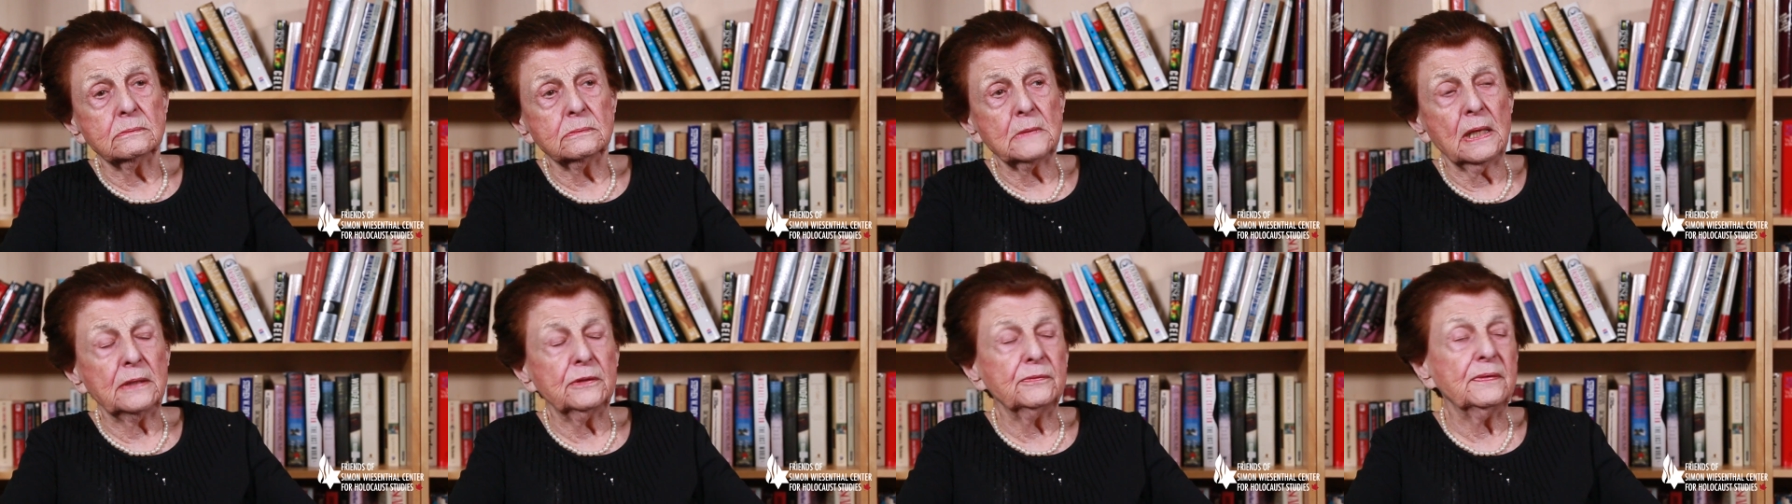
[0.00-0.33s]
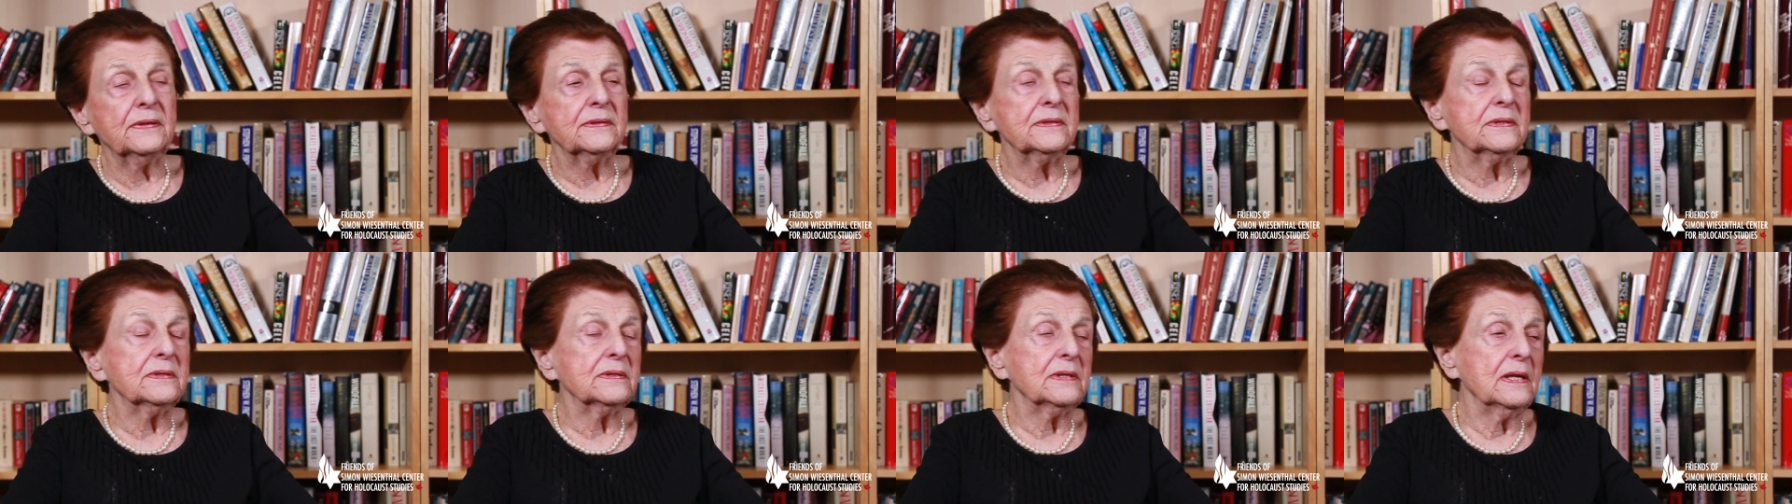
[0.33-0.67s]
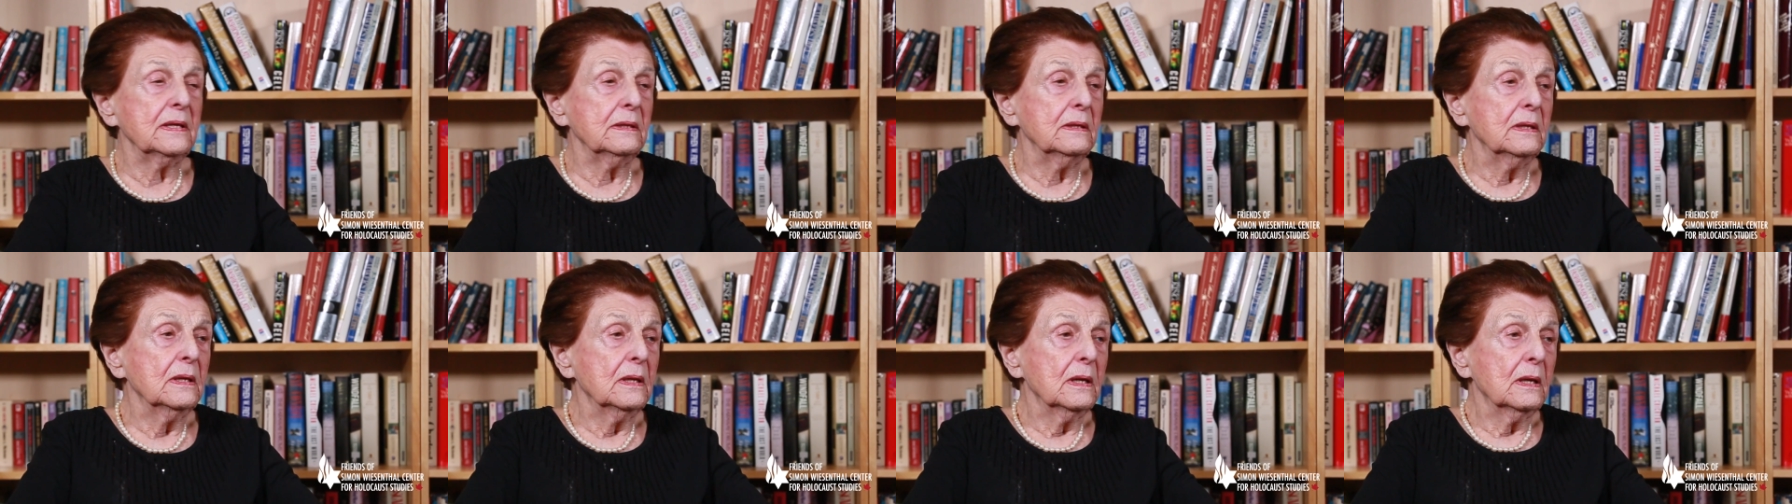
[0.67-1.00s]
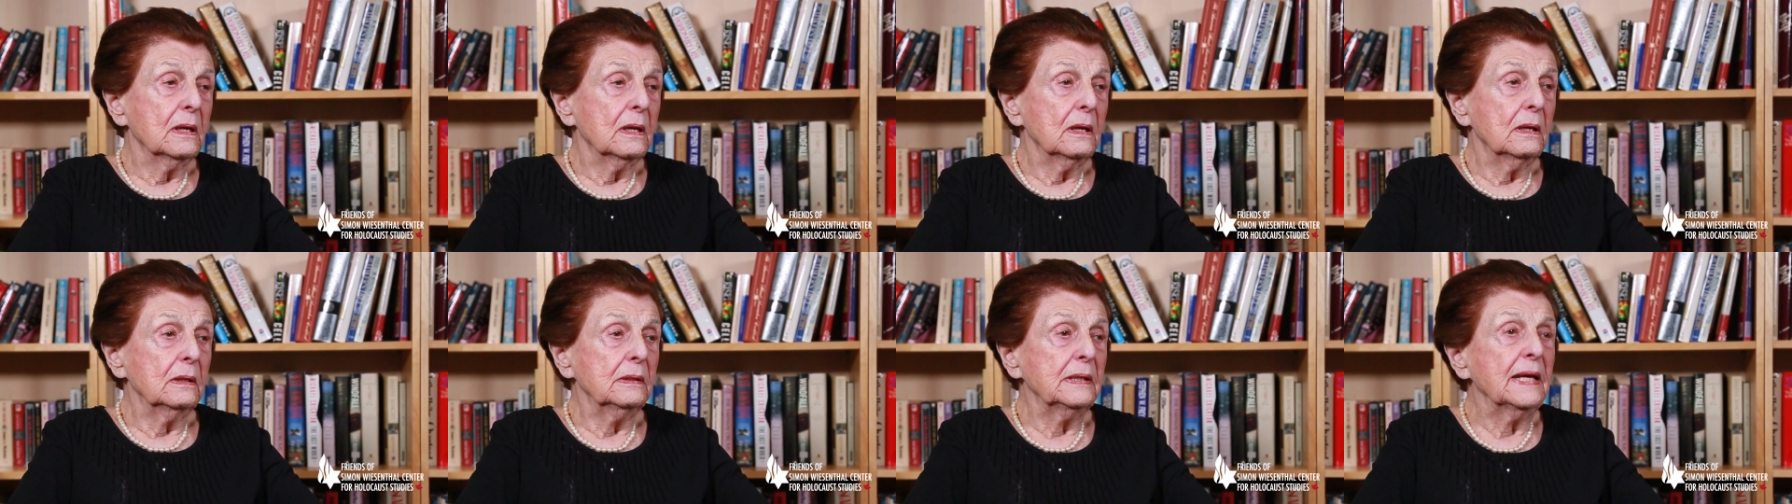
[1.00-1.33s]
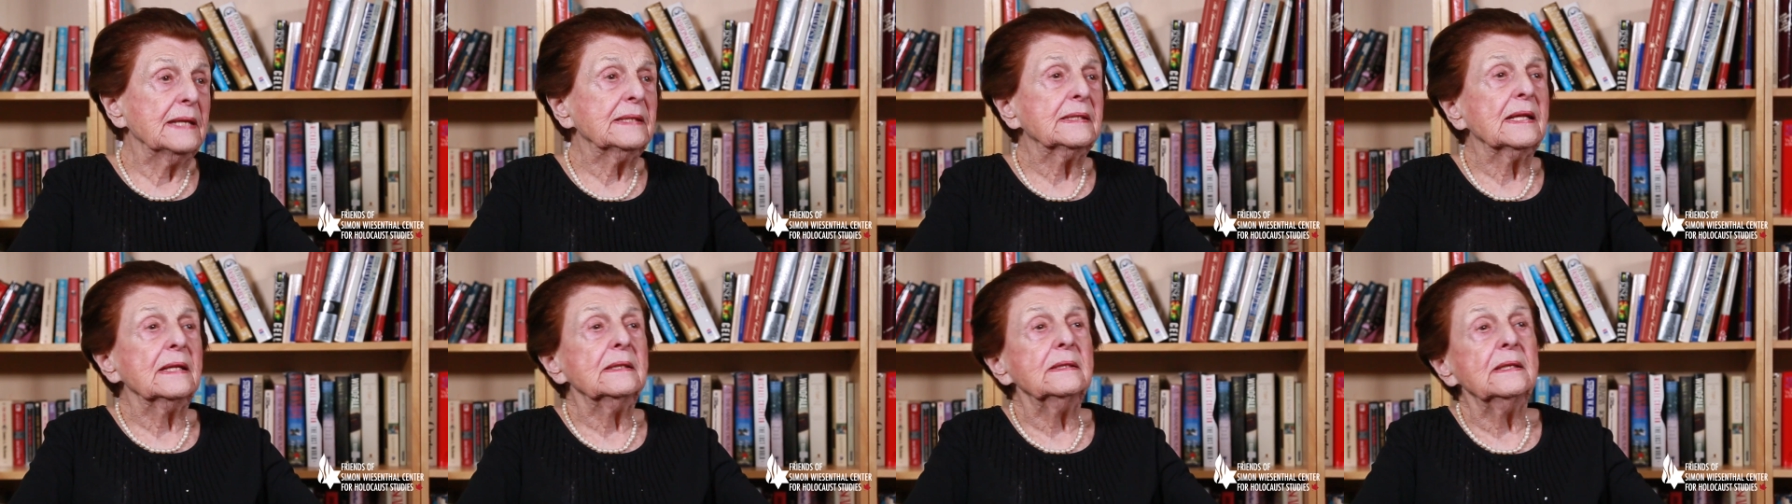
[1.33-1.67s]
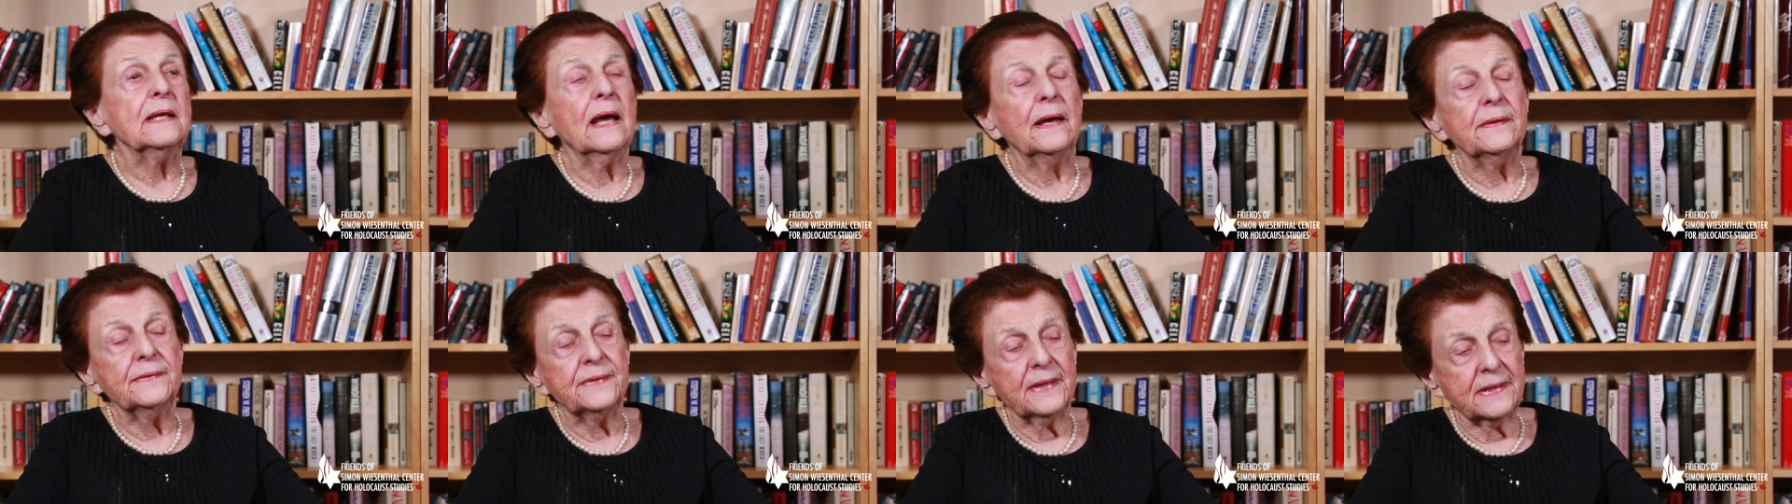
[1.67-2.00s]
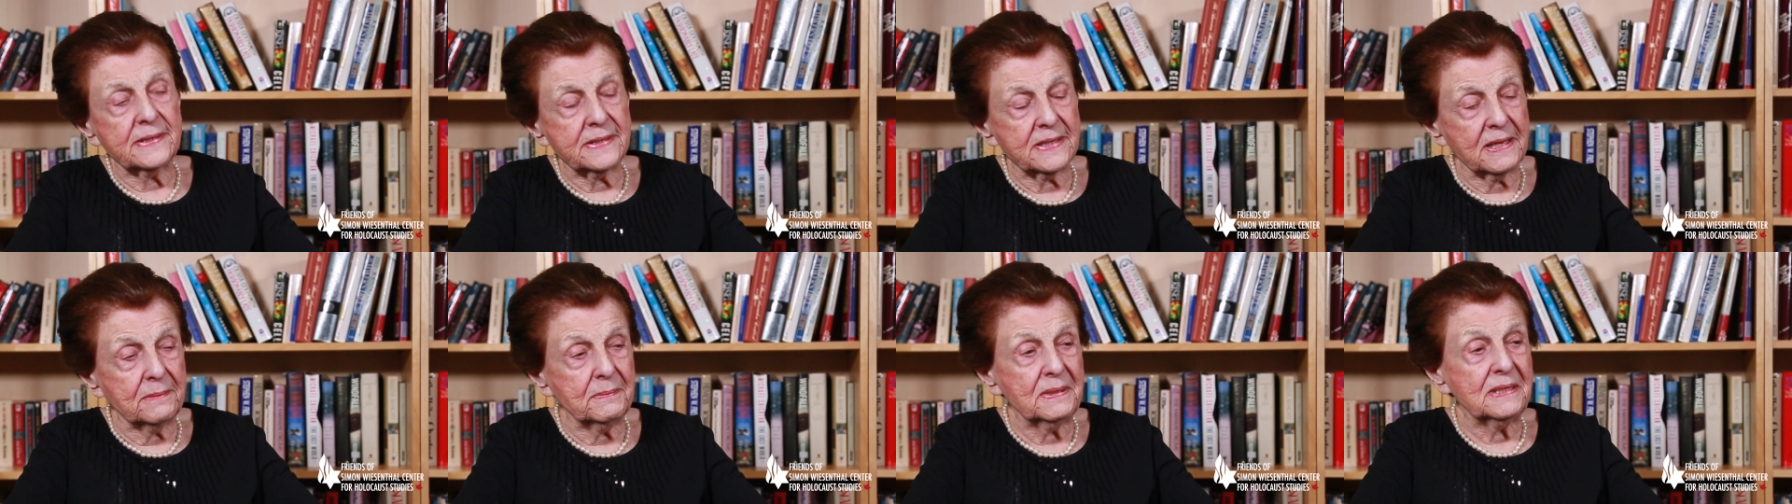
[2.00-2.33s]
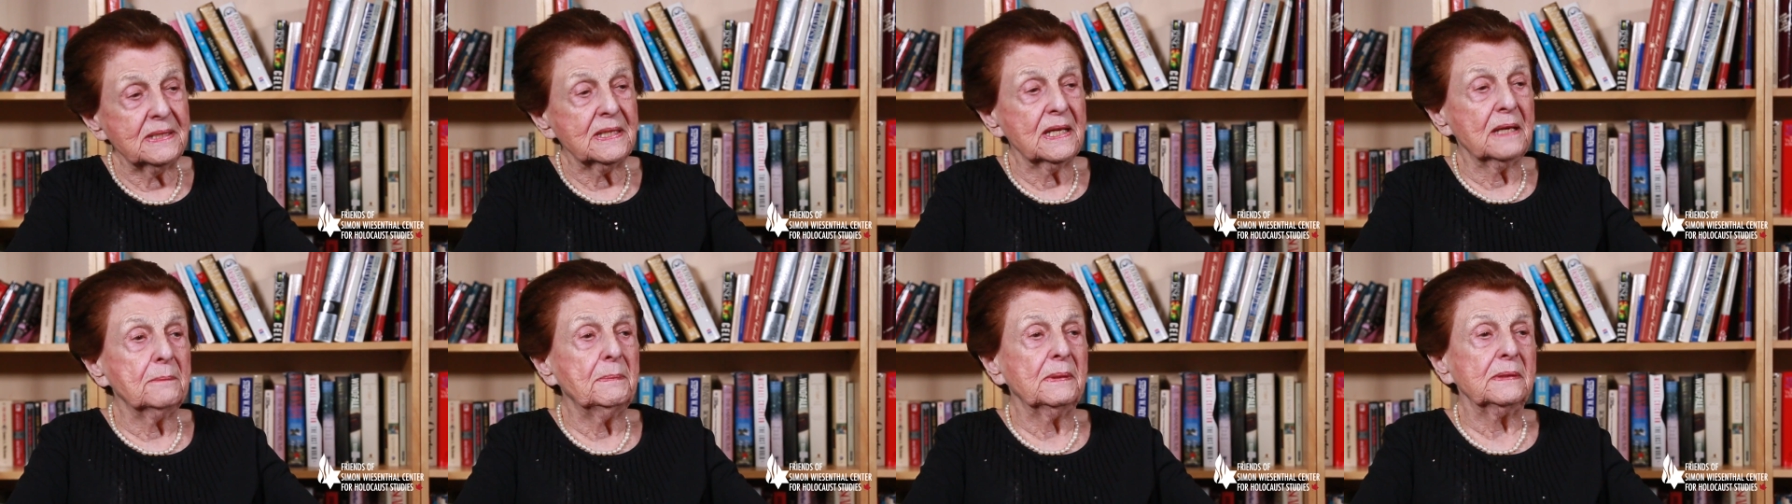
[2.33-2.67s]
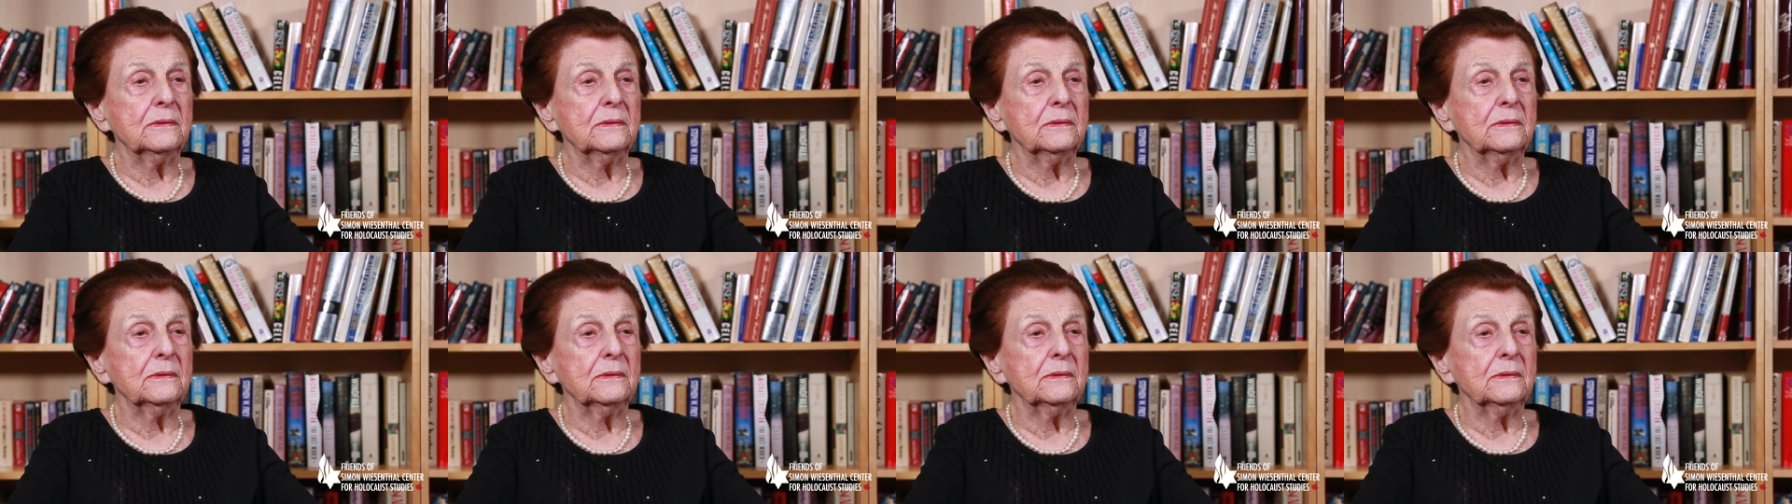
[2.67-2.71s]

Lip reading: I don't want to say latently anti-Semitic,